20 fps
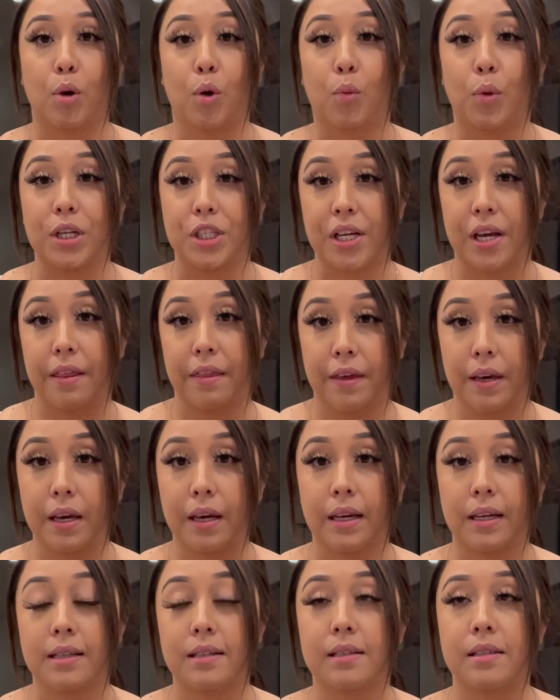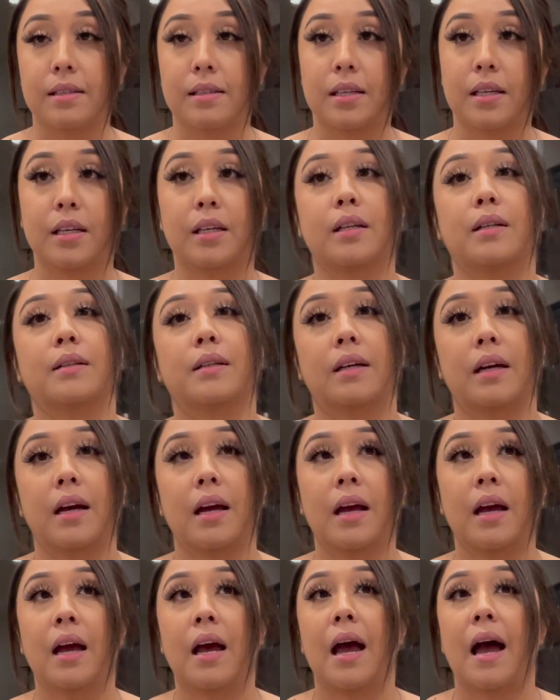which I think is,
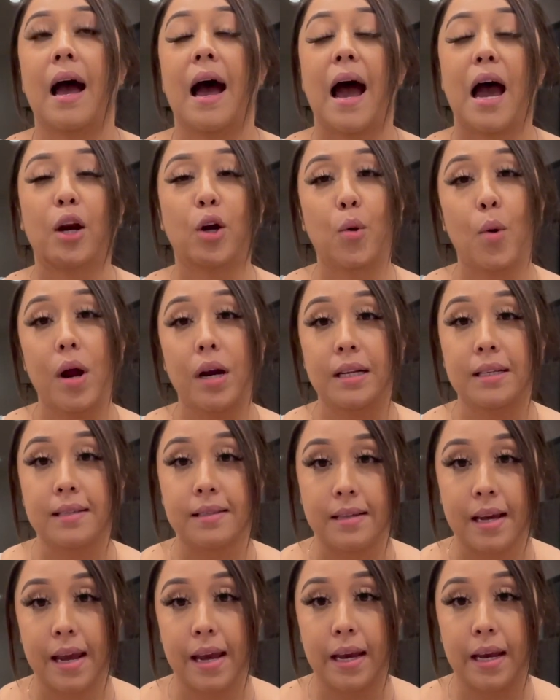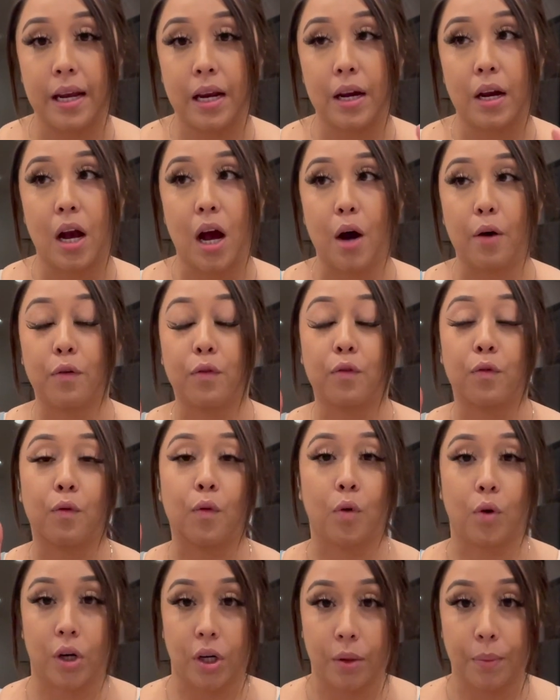I don't wanna say
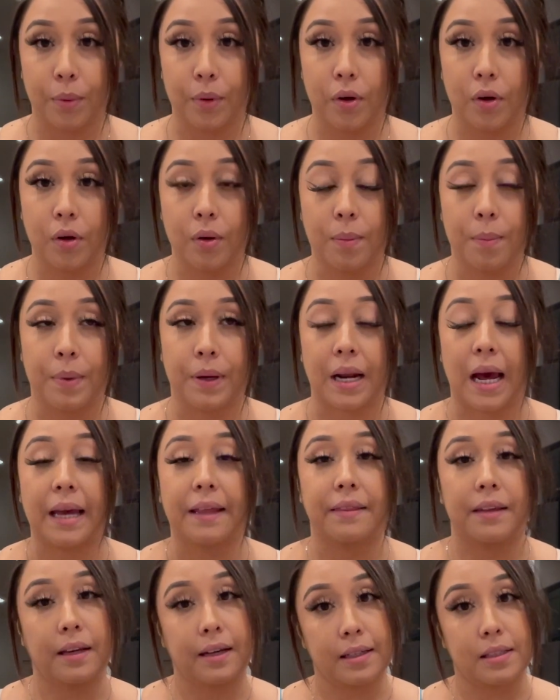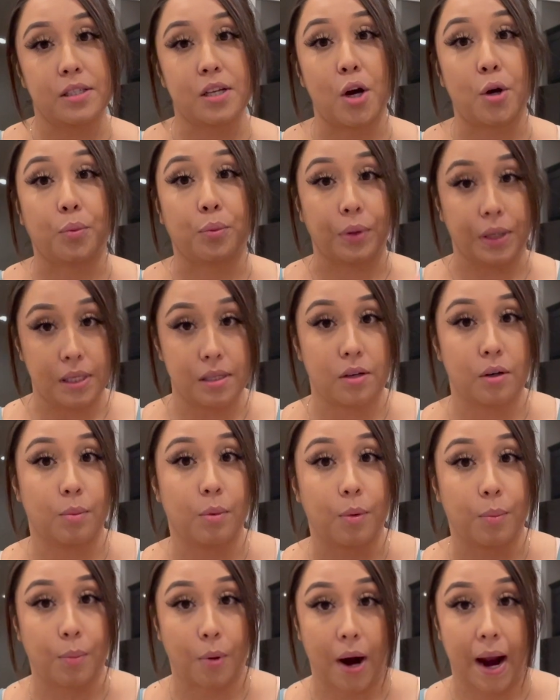affordable, but I think it's a
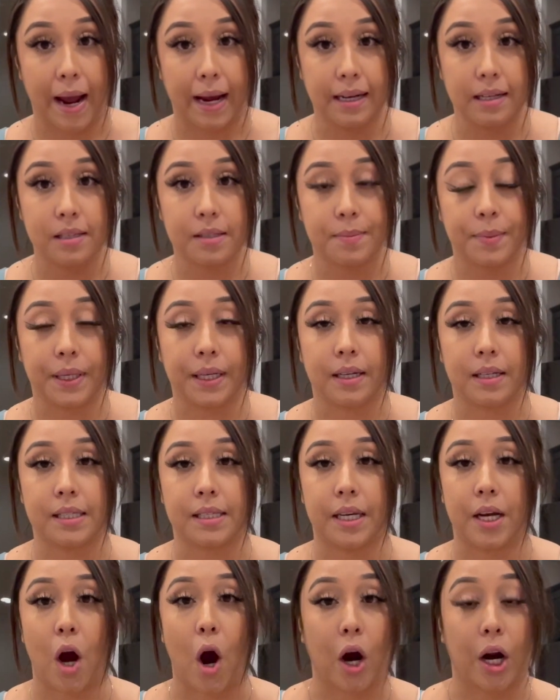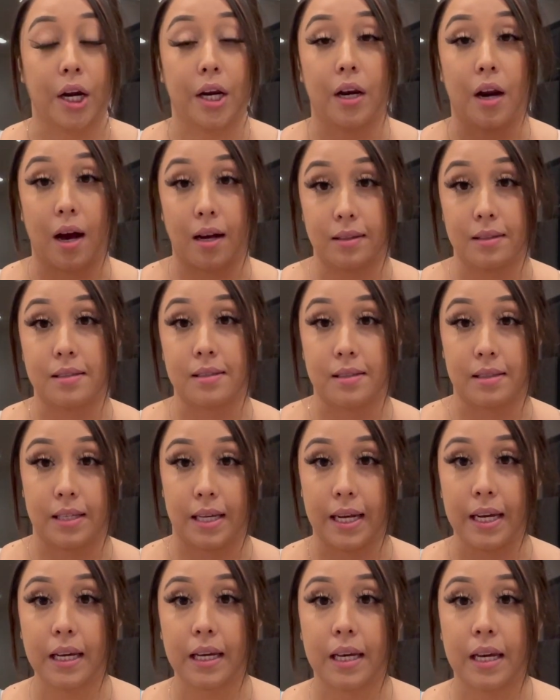reasonable price because they are
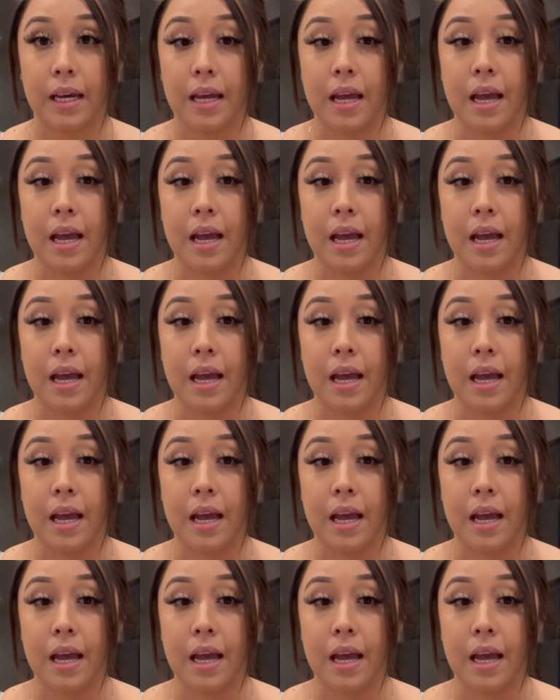non-stick.